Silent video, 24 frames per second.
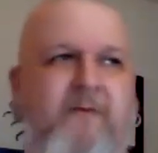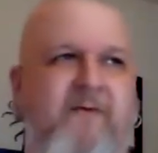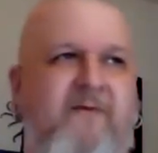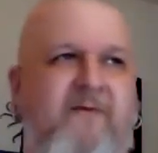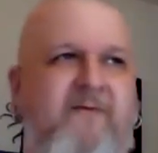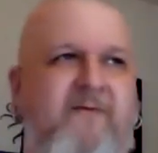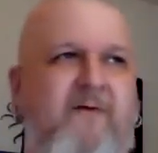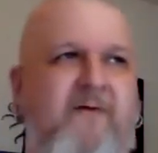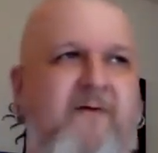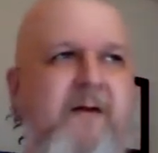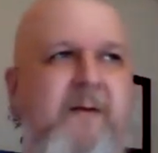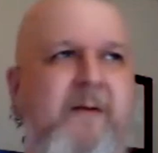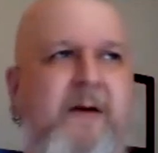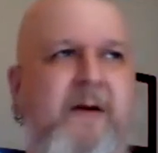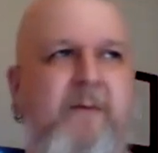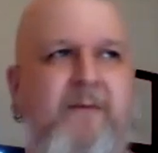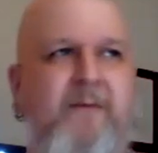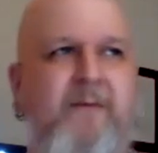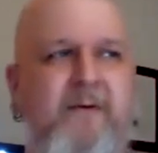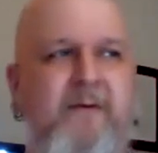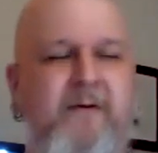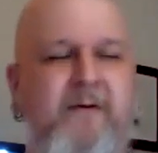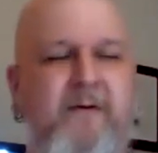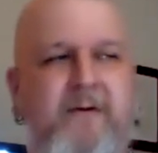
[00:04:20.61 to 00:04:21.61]
just talking about
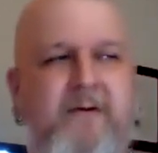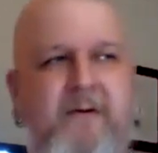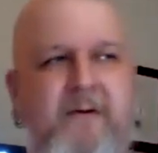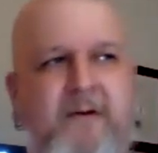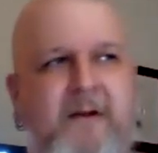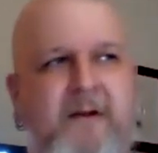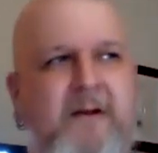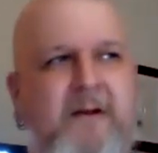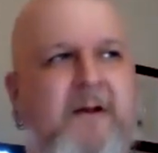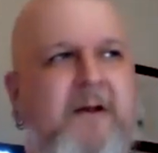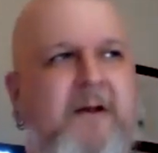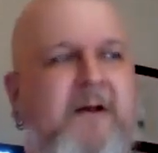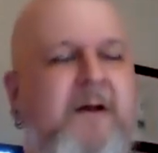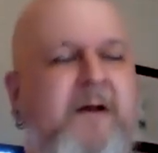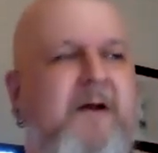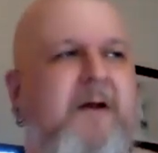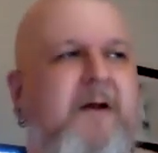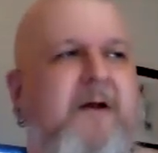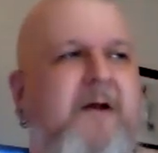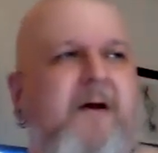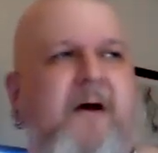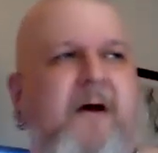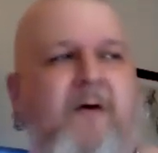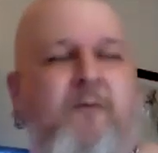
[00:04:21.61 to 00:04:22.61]
with
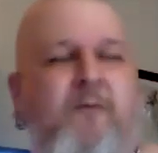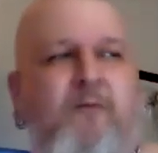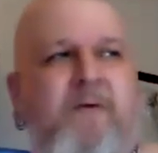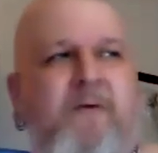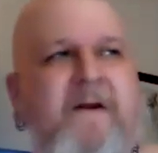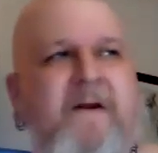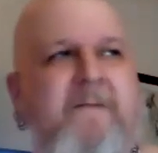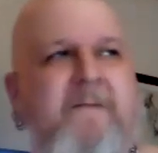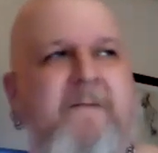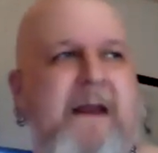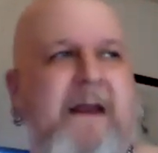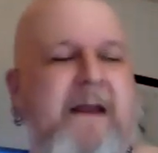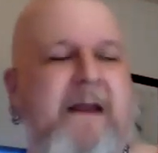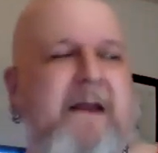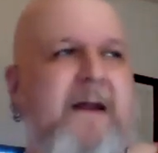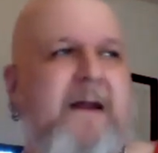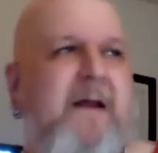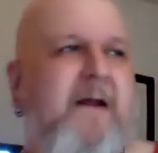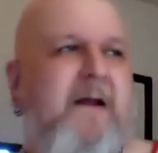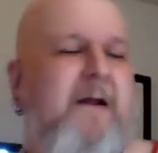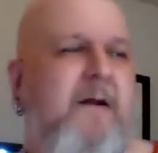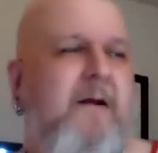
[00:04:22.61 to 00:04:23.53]
a remake.